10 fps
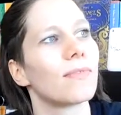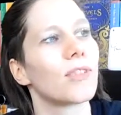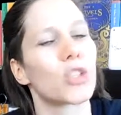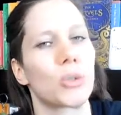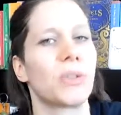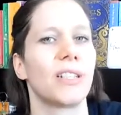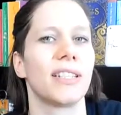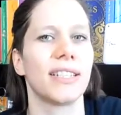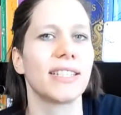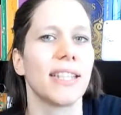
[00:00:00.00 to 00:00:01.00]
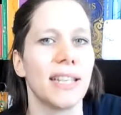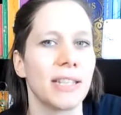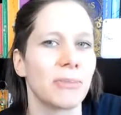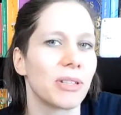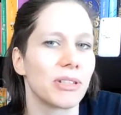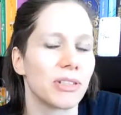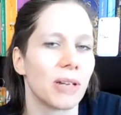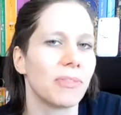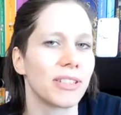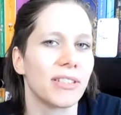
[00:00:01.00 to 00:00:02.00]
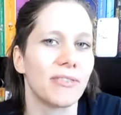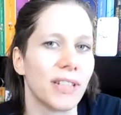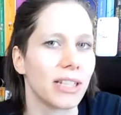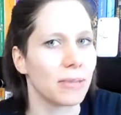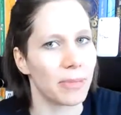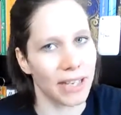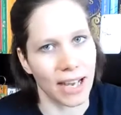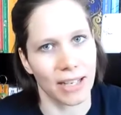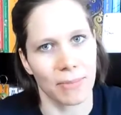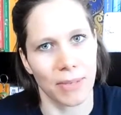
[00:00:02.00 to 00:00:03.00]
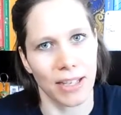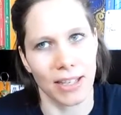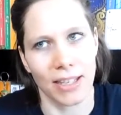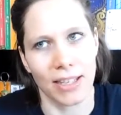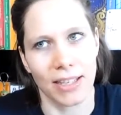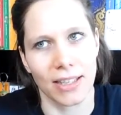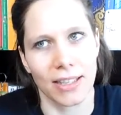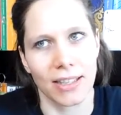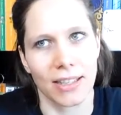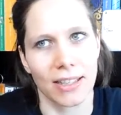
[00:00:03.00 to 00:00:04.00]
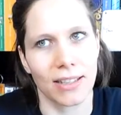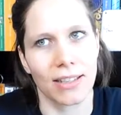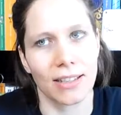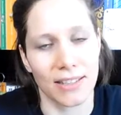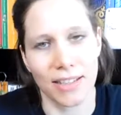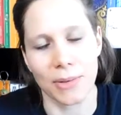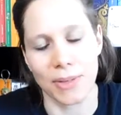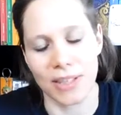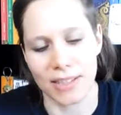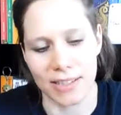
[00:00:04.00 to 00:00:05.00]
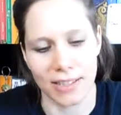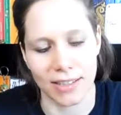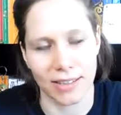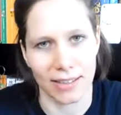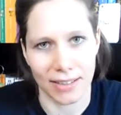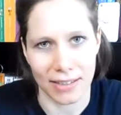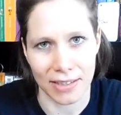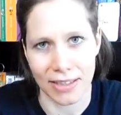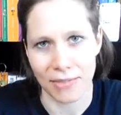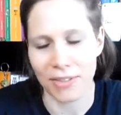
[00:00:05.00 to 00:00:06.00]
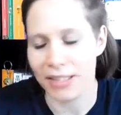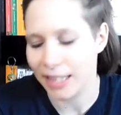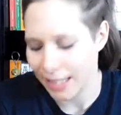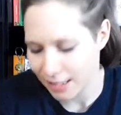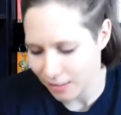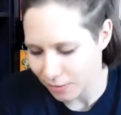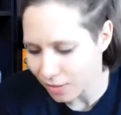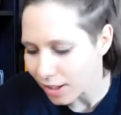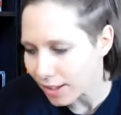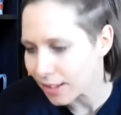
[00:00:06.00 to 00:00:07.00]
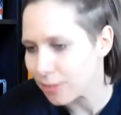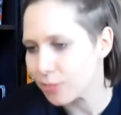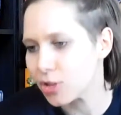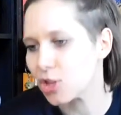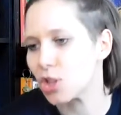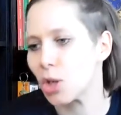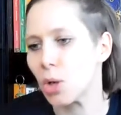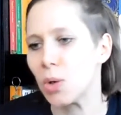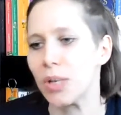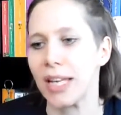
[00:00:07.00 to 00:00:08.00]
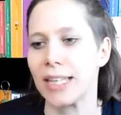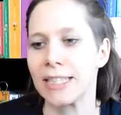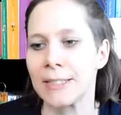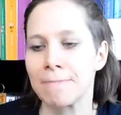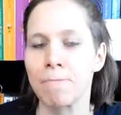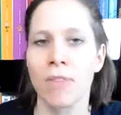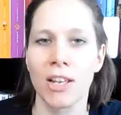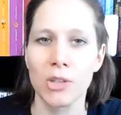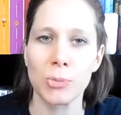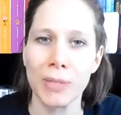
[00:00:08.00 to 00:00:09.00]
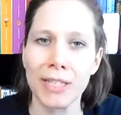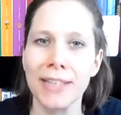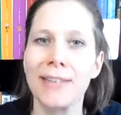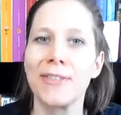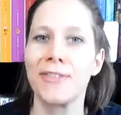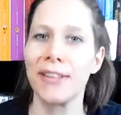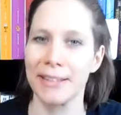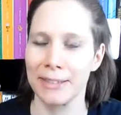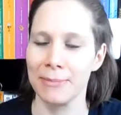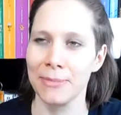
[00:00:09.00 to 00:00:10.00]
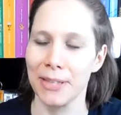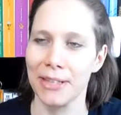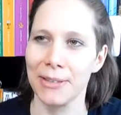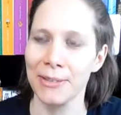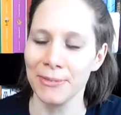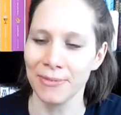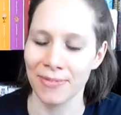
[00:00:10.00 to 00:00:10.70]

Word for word: shorten the scenes, because obviously film and anime series is a different length of time, so yes. Speaking of film though,